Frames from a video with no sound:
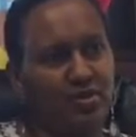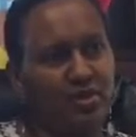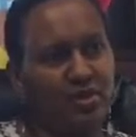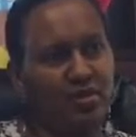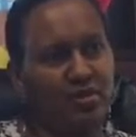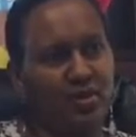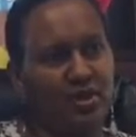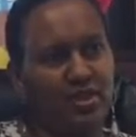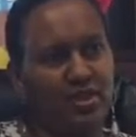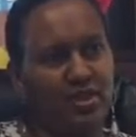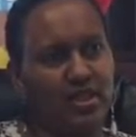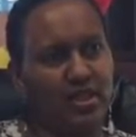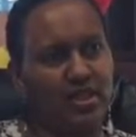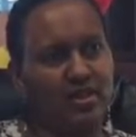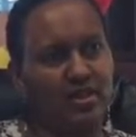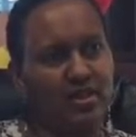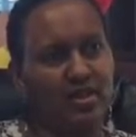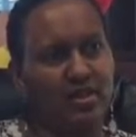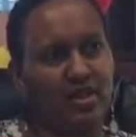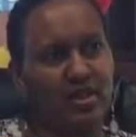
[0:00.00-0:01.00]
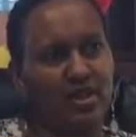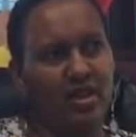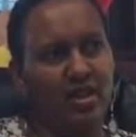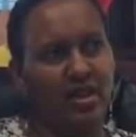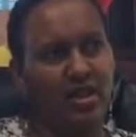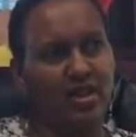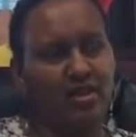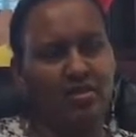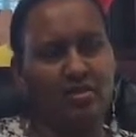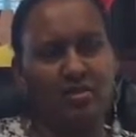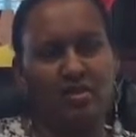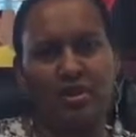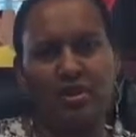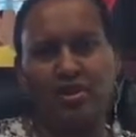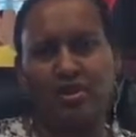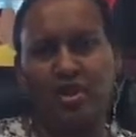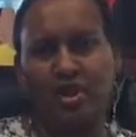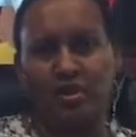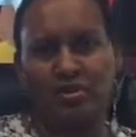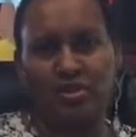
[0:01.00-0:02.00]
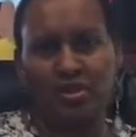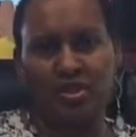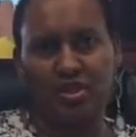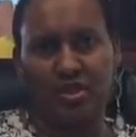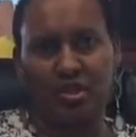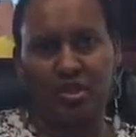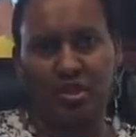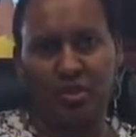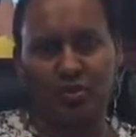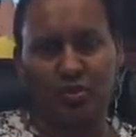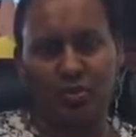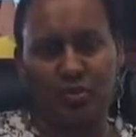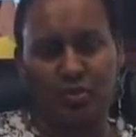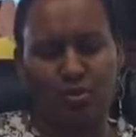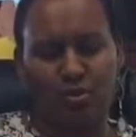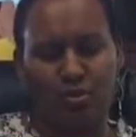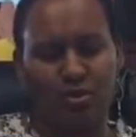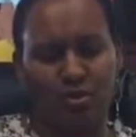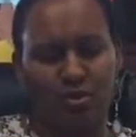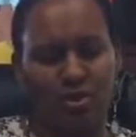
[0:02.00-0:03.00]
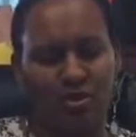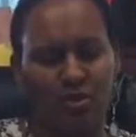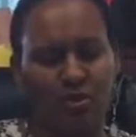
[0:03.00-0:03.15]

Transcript: So we say that either an adult saw it and reported